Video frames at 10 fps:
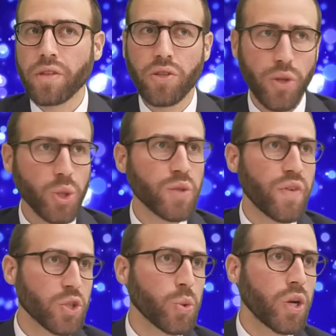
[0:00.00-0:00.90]
to those
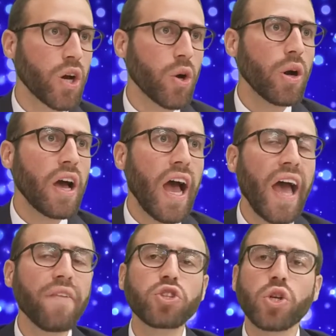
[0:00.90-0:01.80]
of us who know,
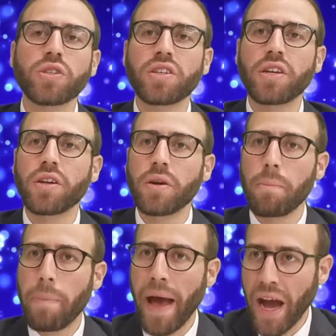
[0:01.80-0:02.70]
have
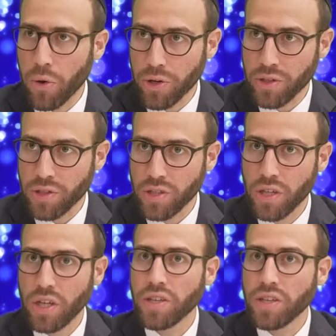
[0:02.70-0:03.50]
certain powers.